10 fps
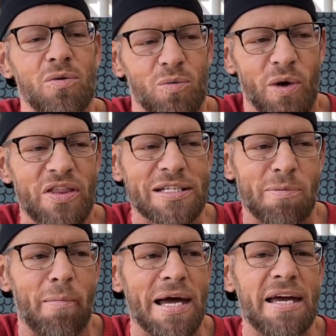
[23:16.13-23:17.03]
One thing's about
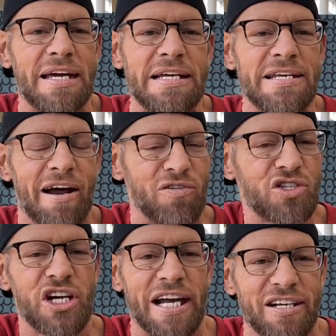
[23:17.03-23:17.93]
Mike, he never
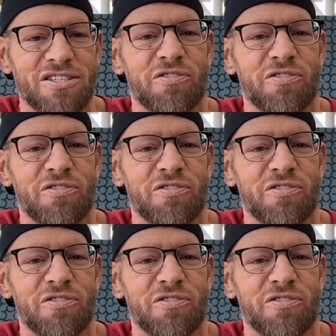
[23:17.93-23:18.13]
changed.